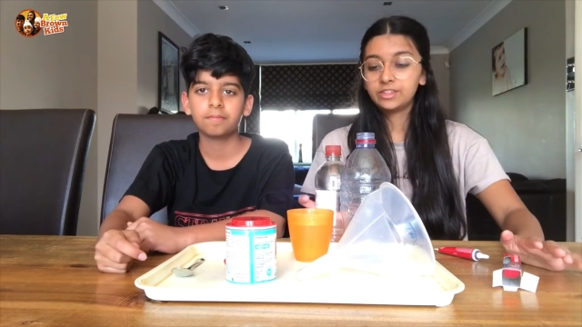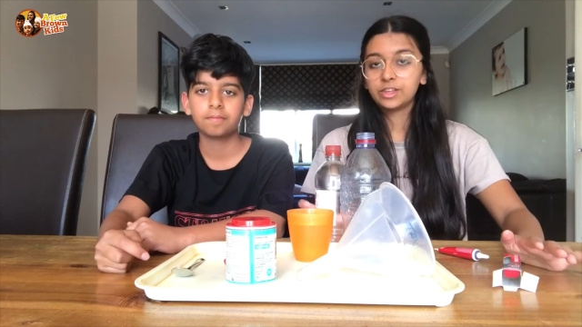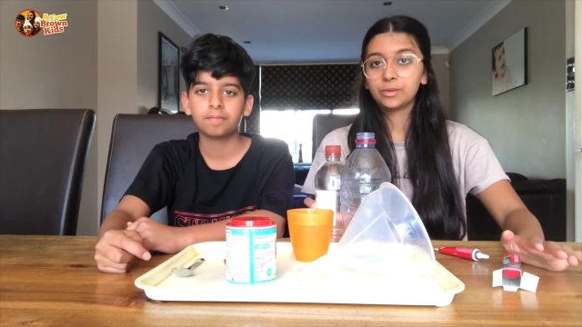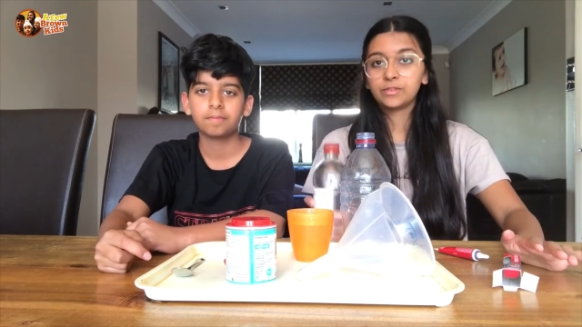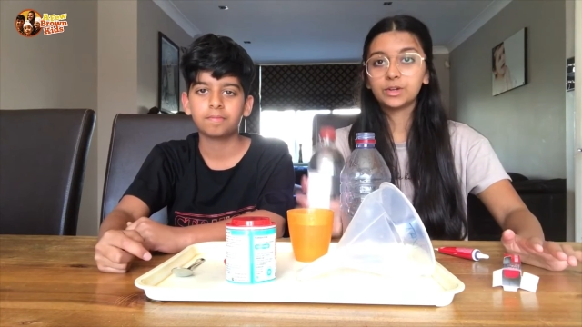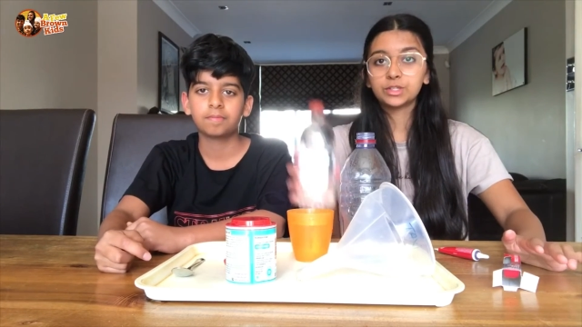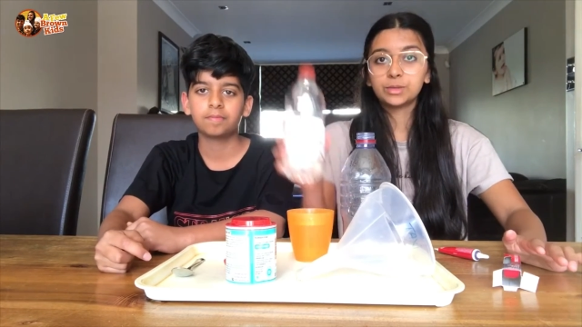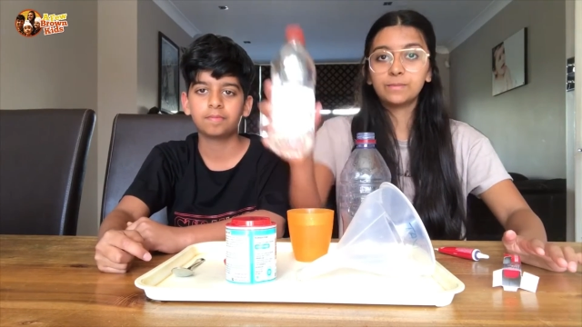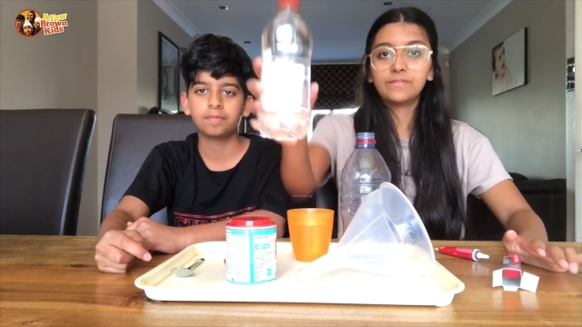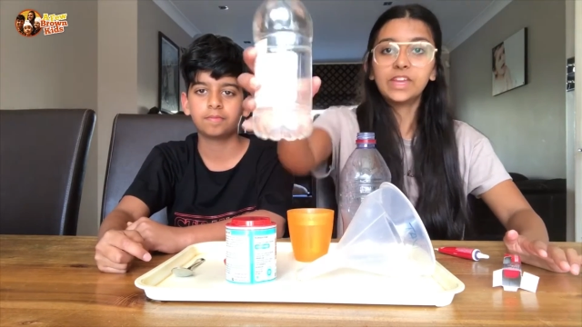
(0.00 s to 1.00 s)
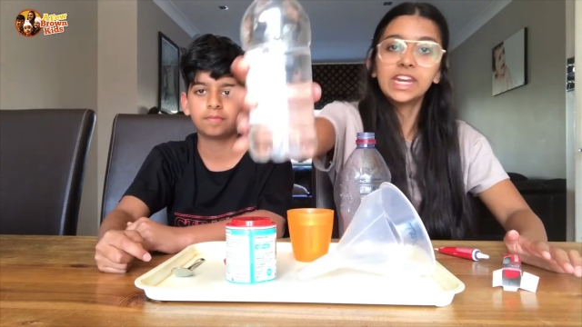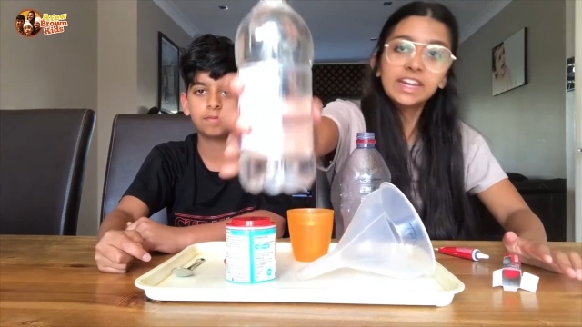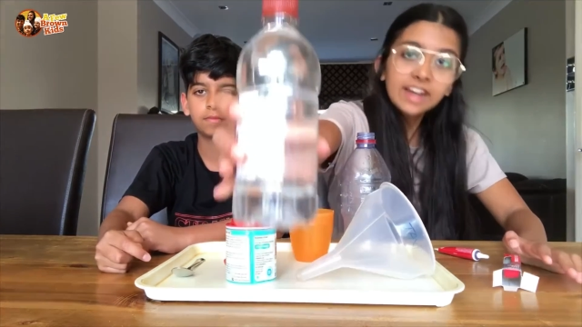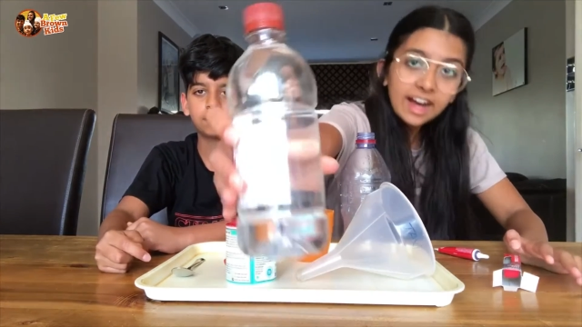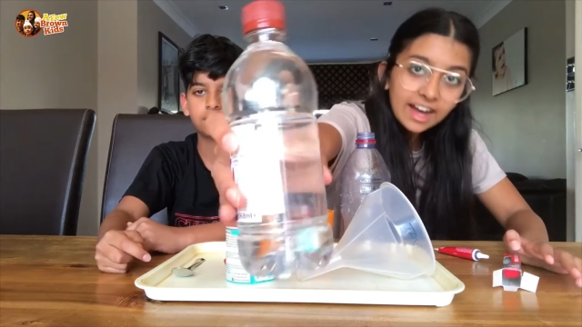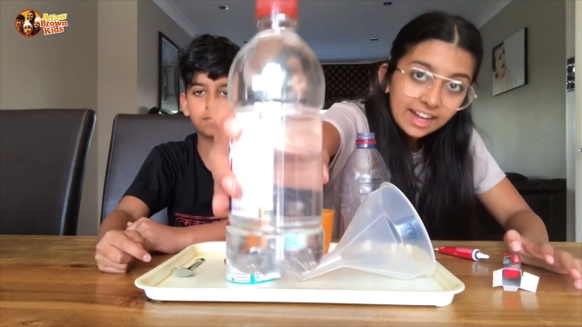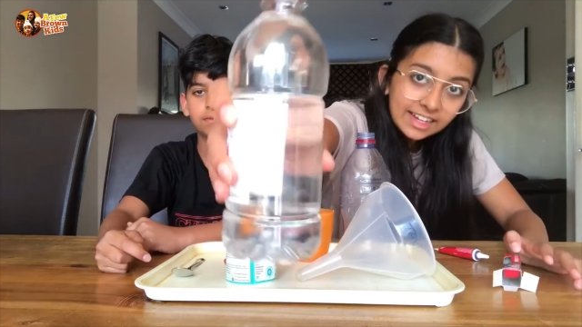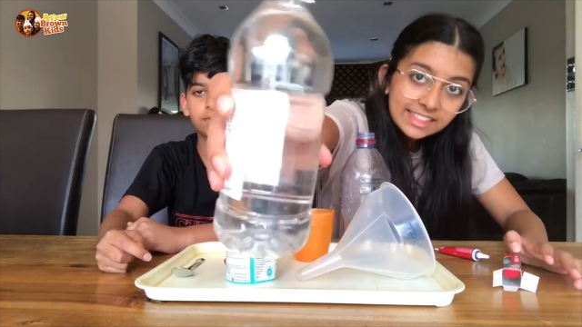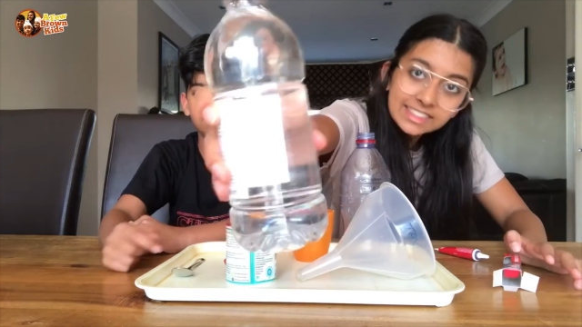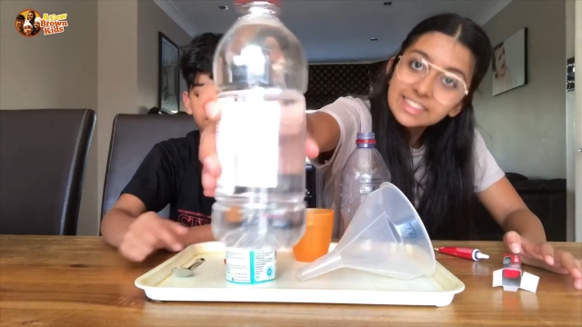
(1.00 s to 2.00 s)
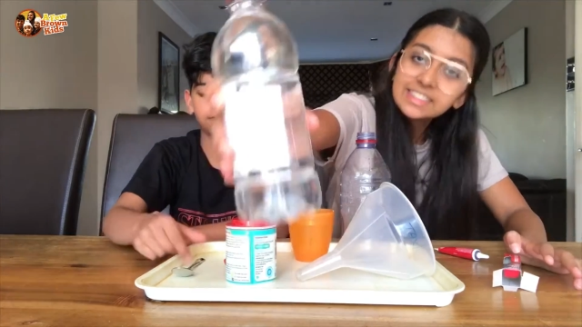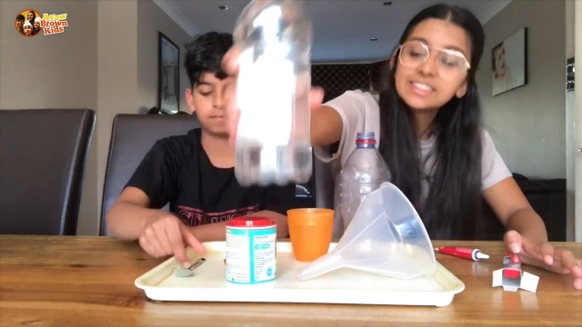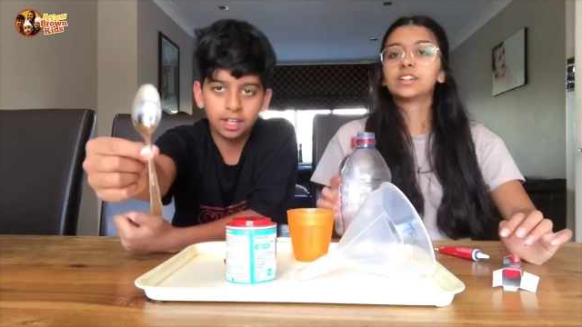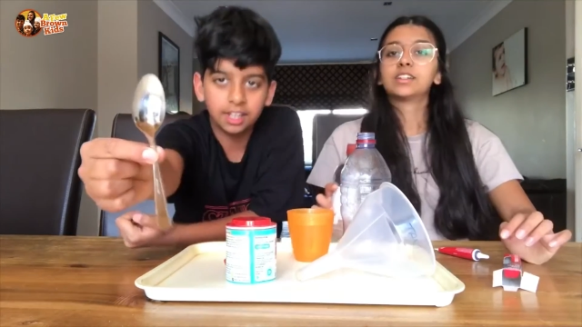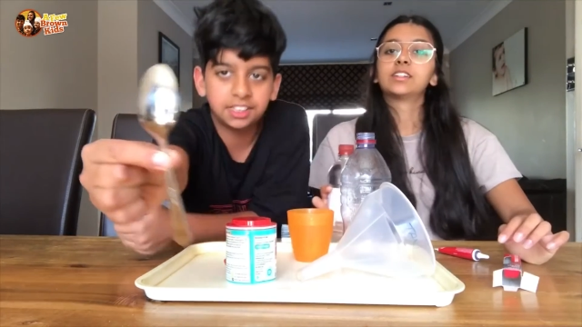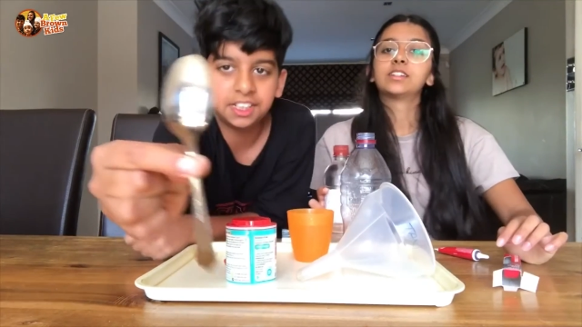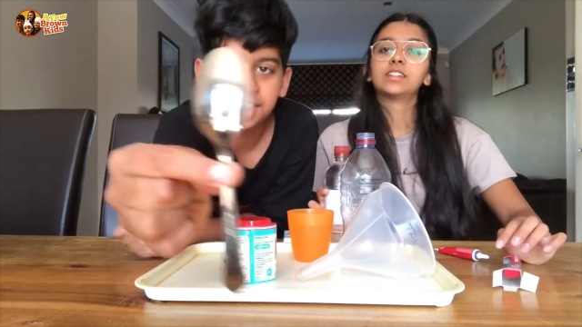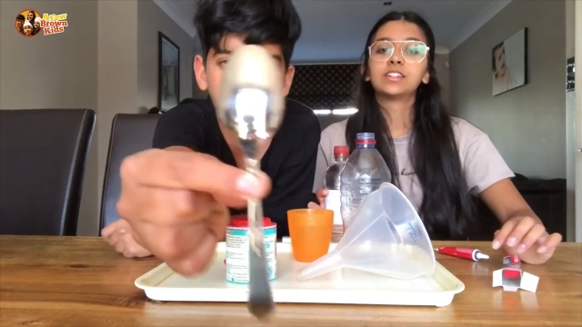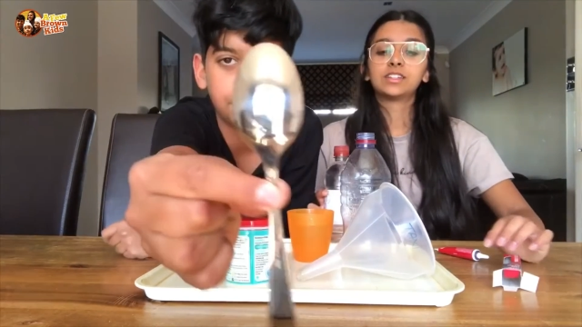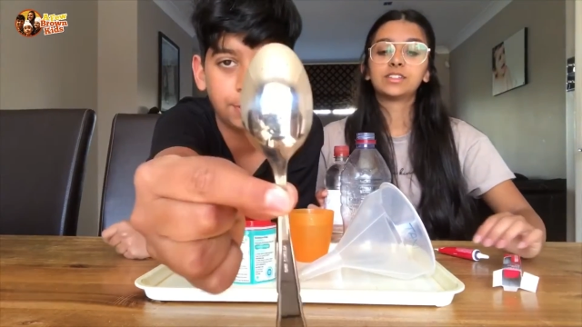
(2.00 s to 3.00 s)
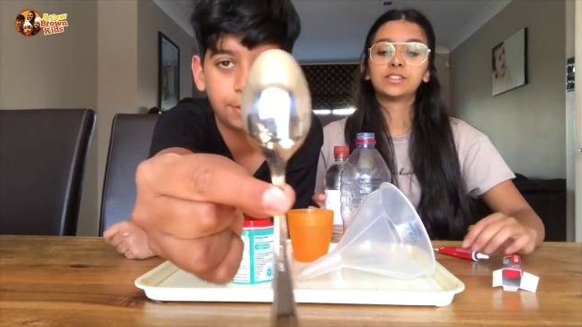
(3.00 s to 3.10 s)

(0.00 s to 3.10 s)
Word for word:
Speaker 1: So we've got some vinegar, a teaspoon,